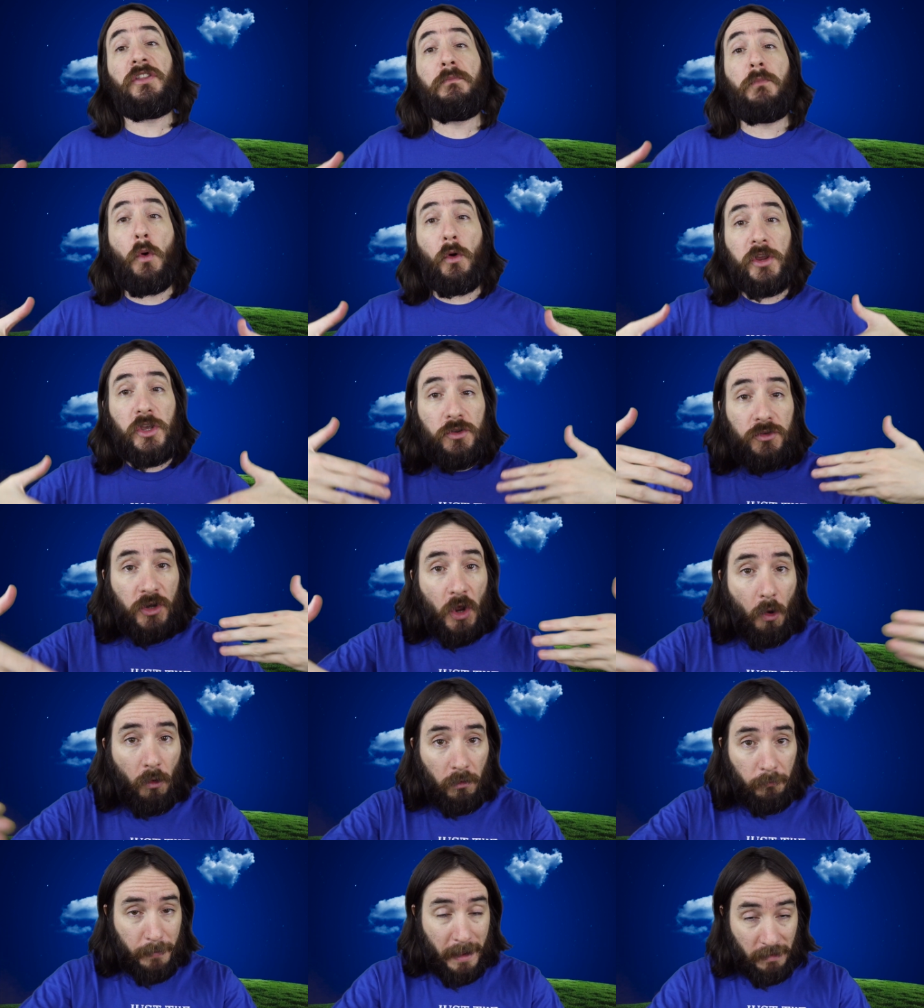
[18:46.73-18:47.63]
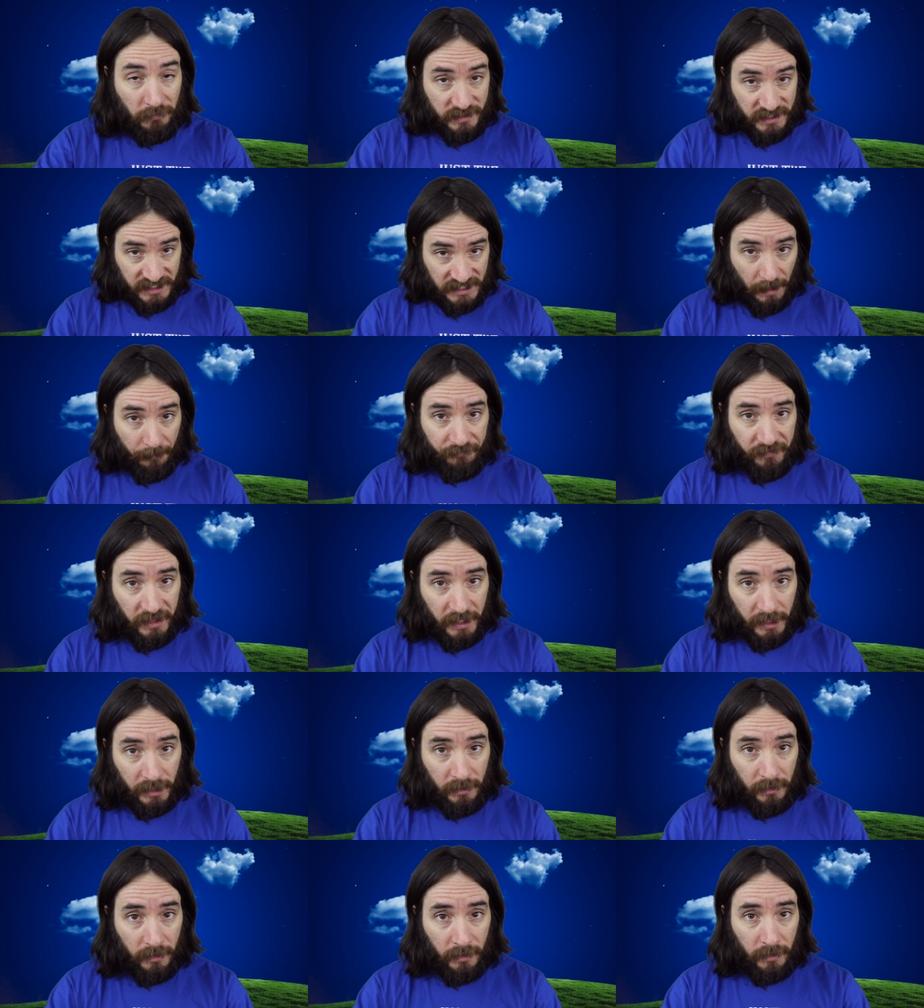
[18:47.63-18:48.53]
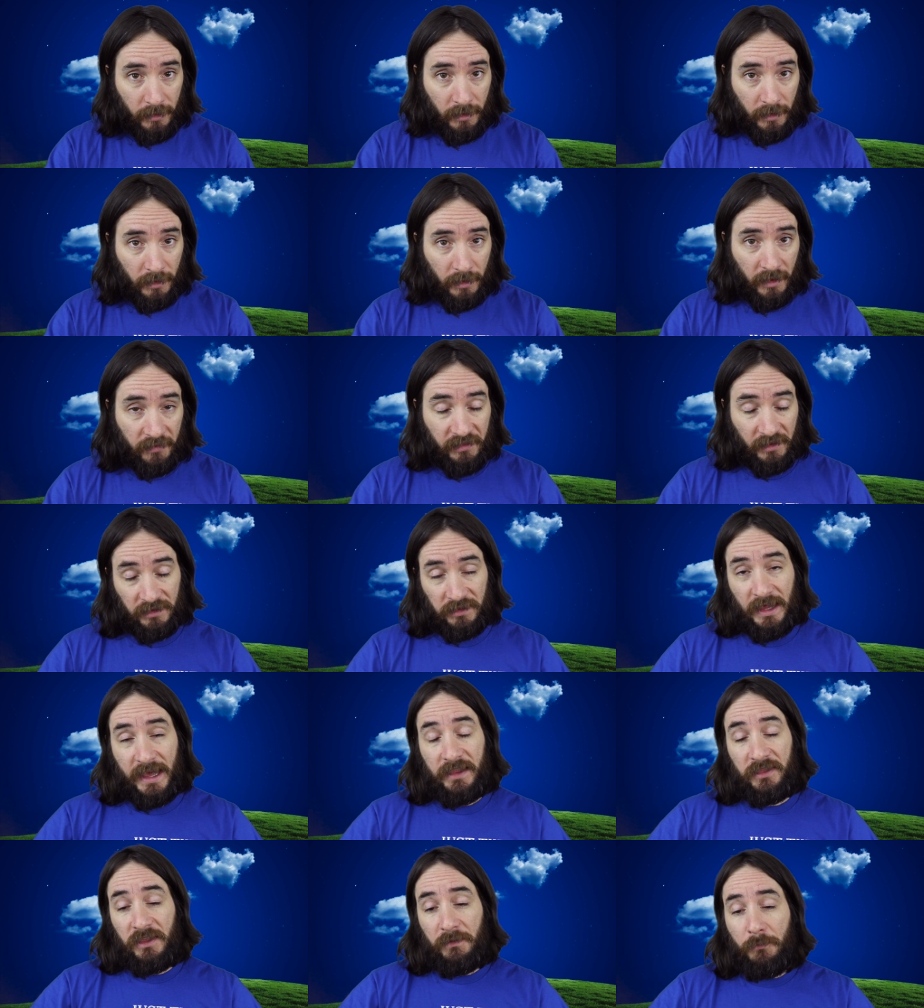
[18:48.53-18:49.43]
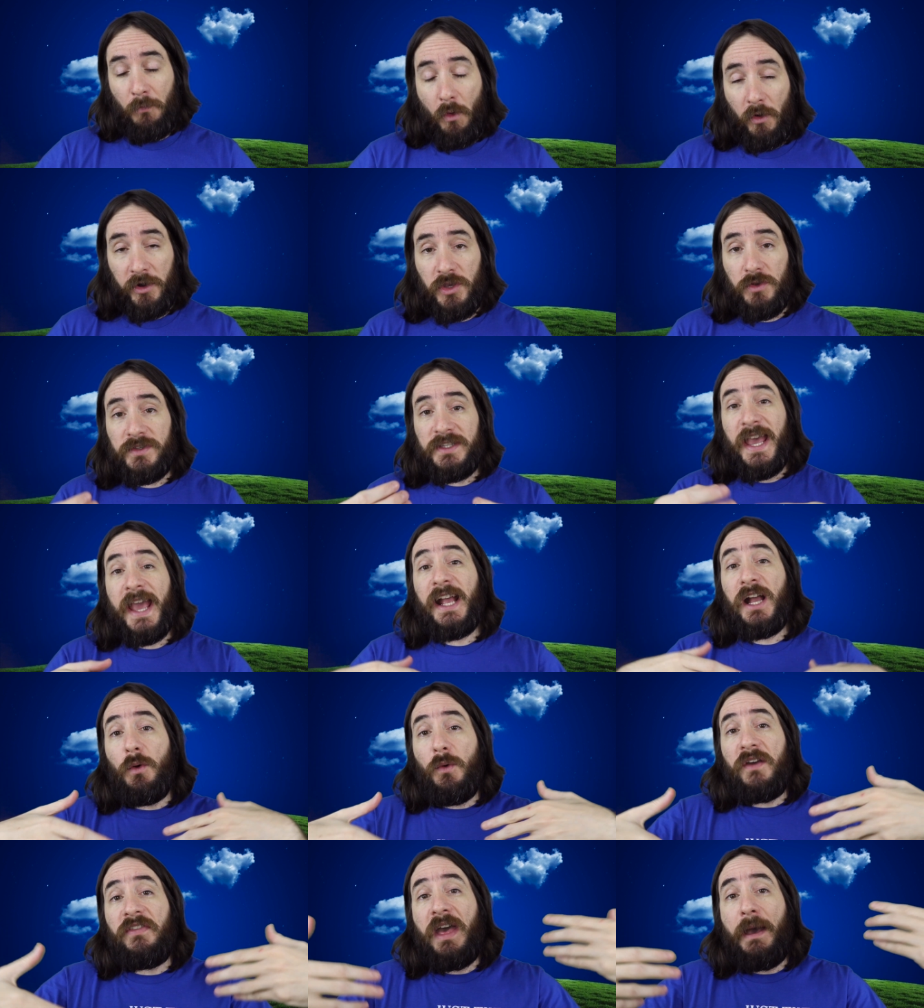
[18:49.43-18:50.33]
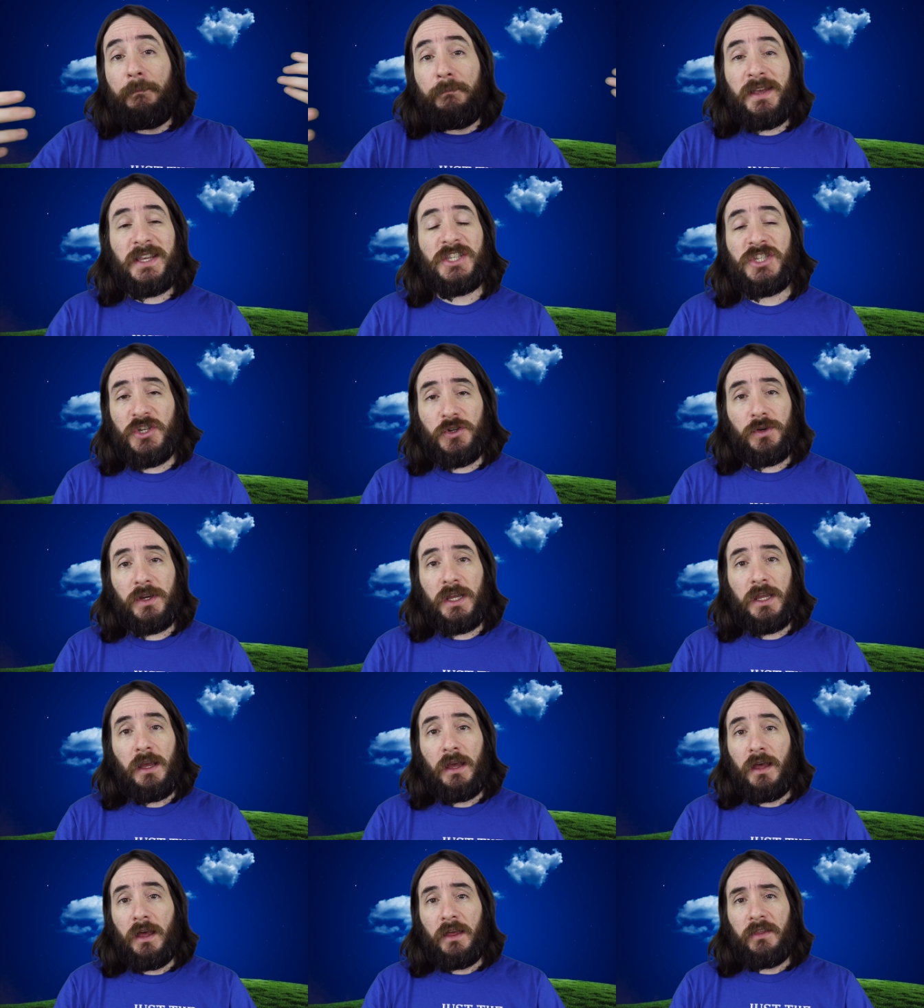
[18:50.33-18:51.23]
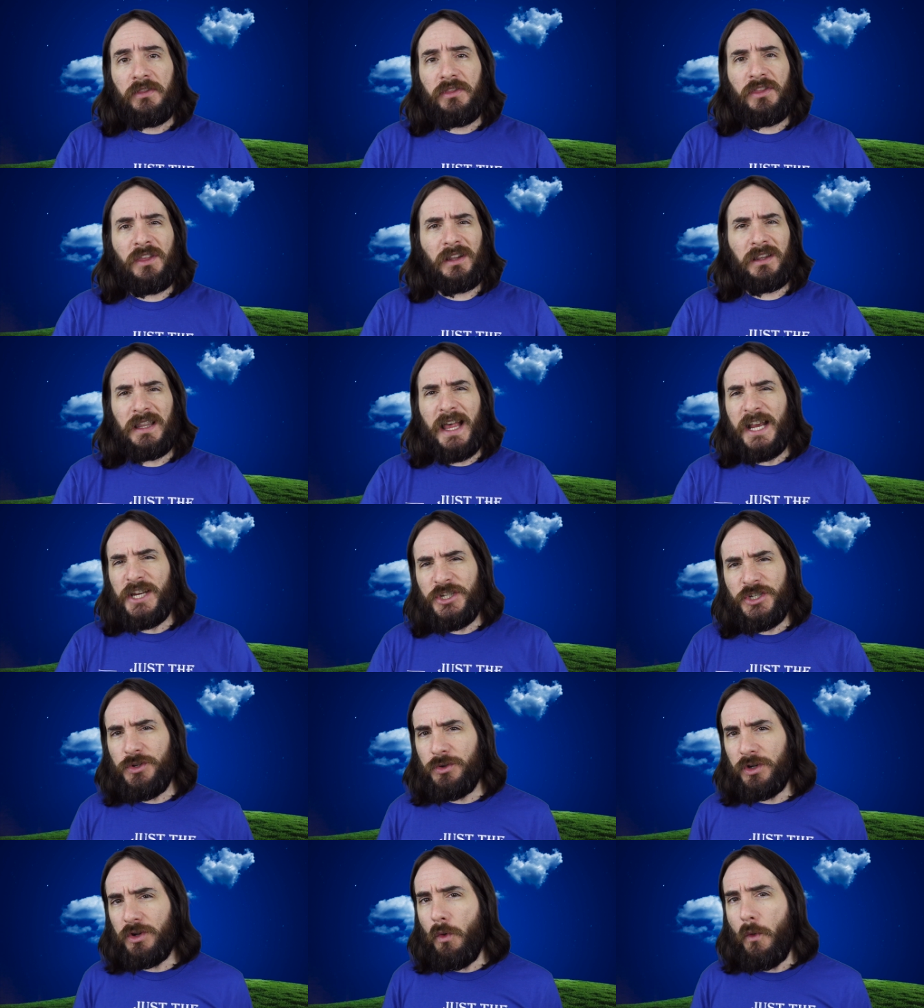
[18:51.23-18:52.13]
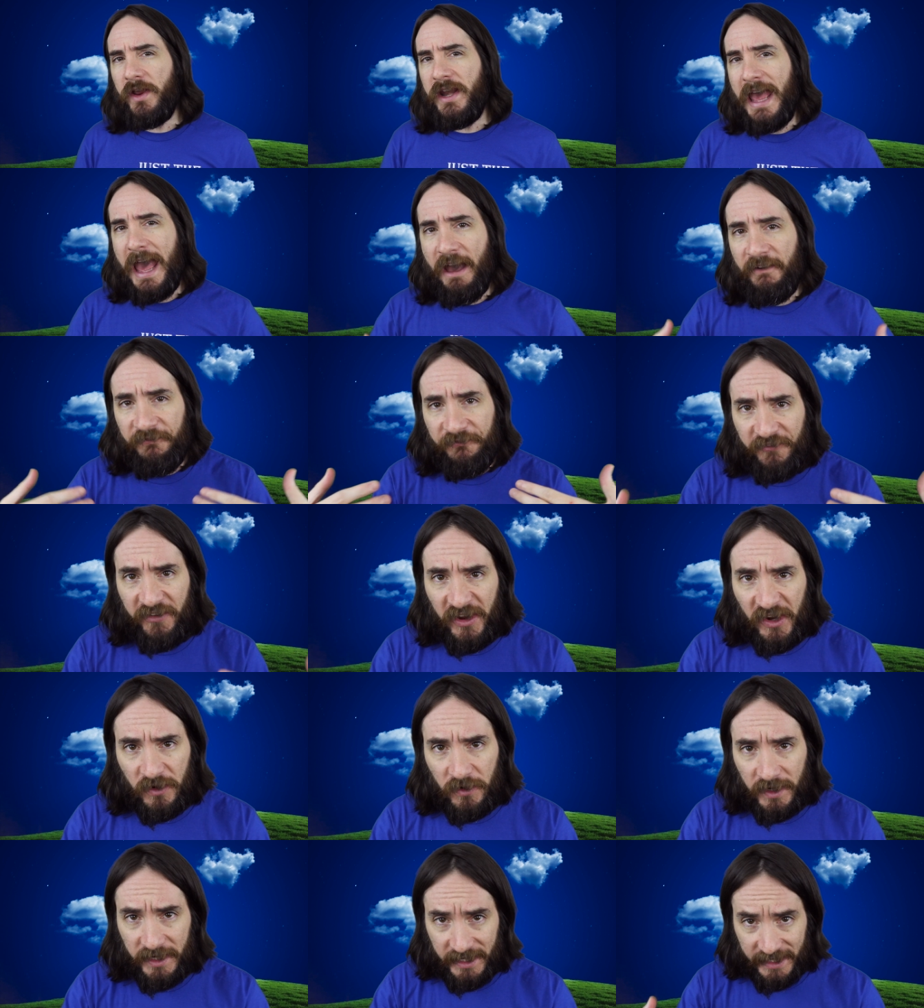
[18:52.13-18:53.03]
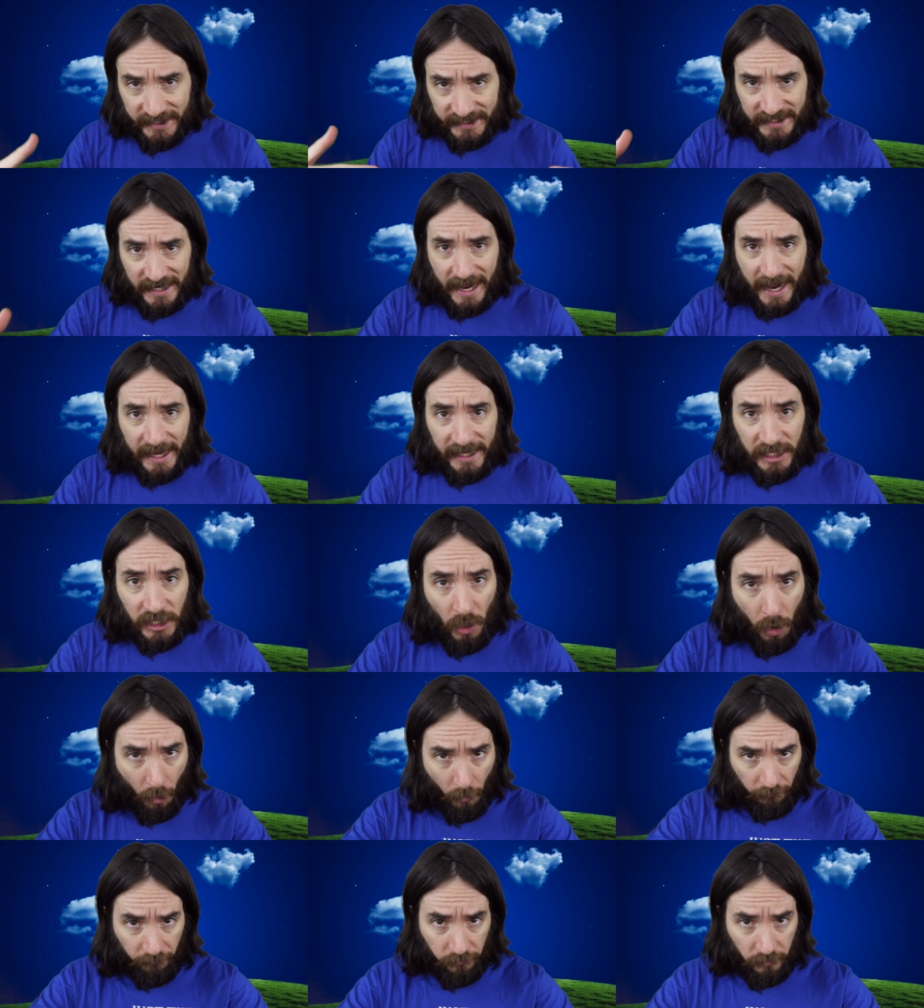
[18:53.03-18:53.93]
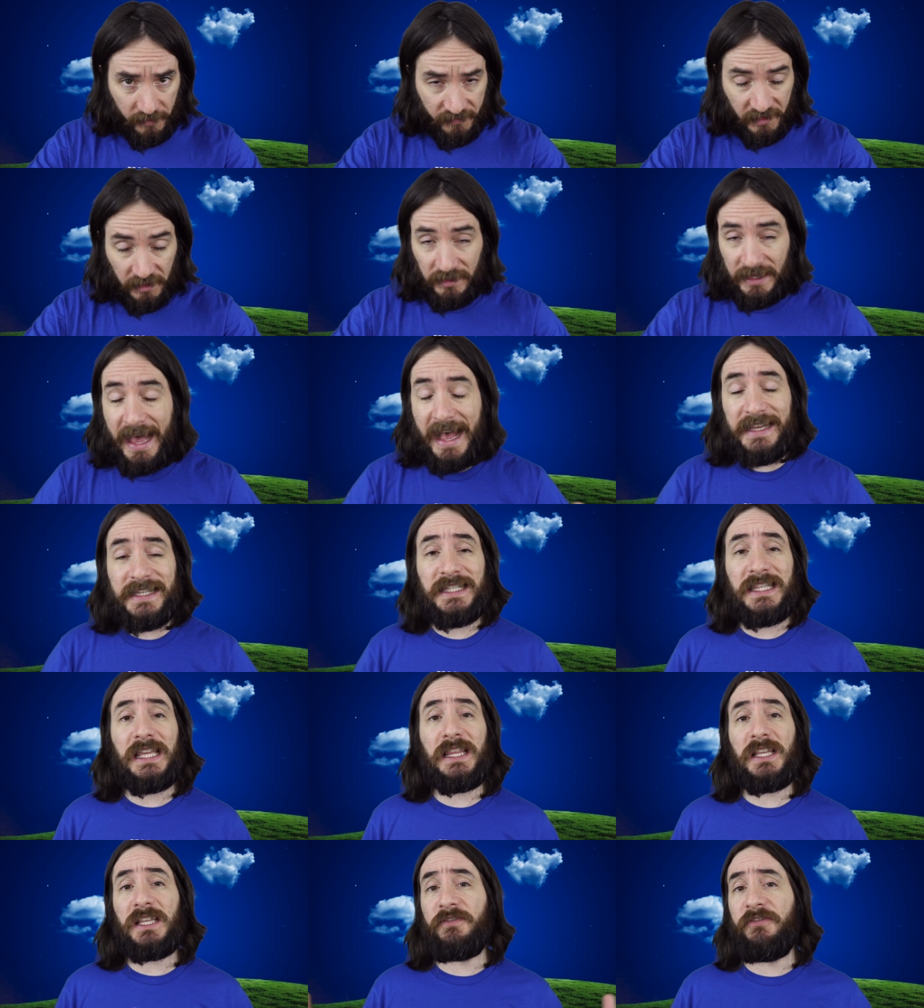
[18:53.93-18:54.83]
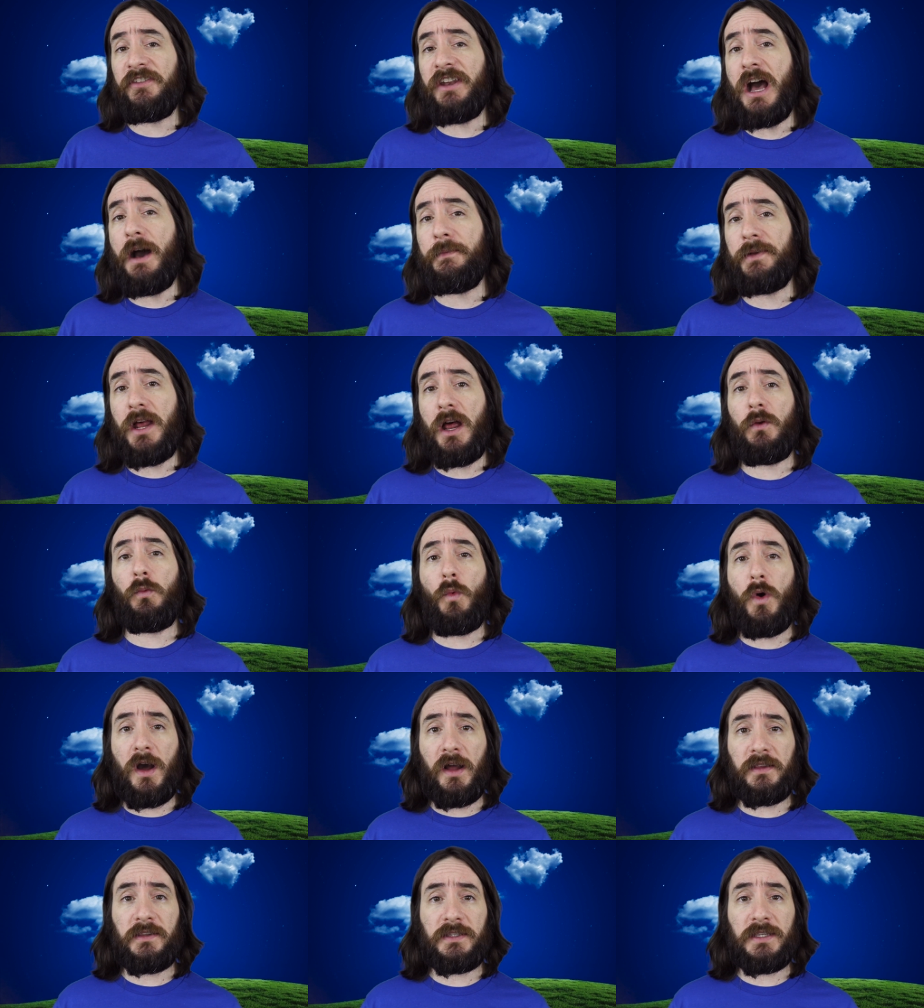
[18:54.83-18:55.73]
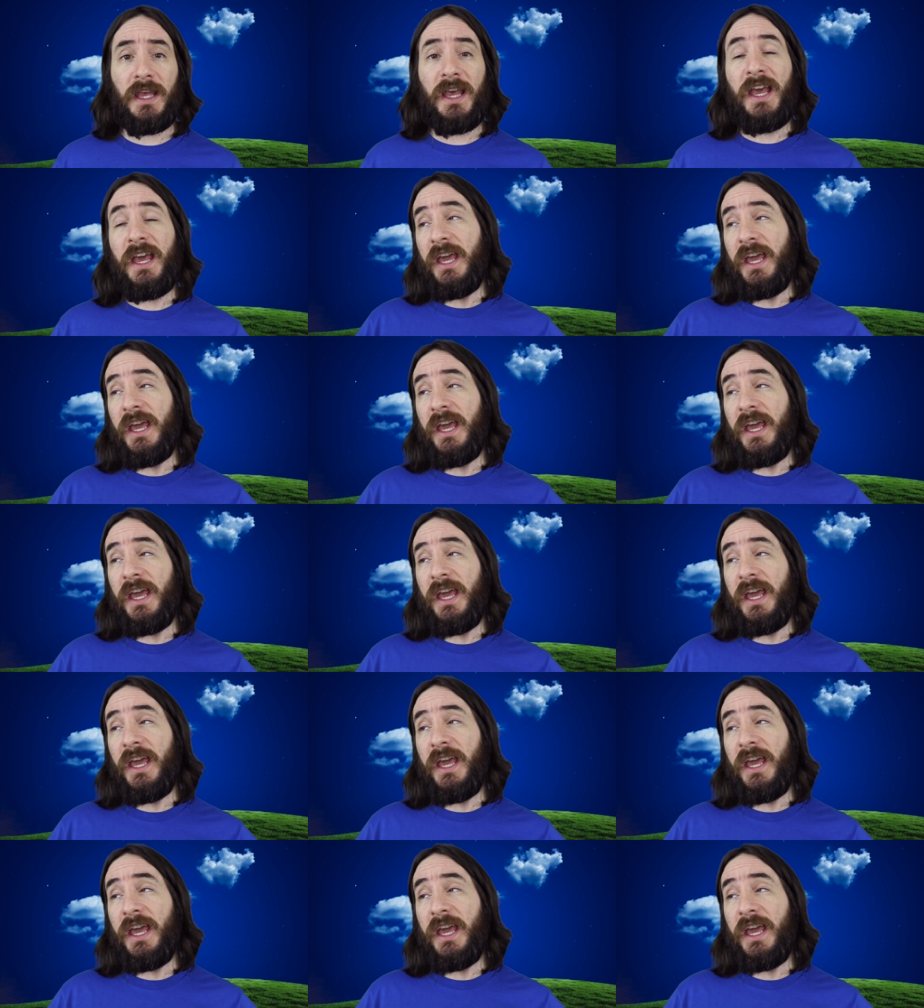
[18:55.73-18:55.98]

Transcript: The more you know about something, the more you take away that mystery, the less you're going to have fear and anxiety over it. The last thing this phenomenon wants